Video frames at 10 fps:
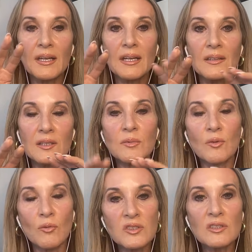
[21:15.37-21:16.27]
And then we'll
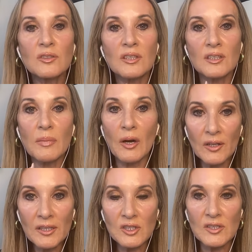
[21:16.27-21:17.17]
also look at the
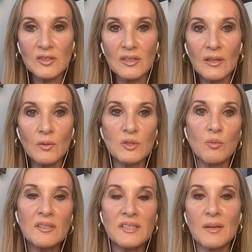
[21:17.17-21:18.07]
biology. So in other words,
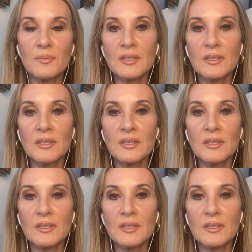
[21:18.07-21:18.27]
what's happening,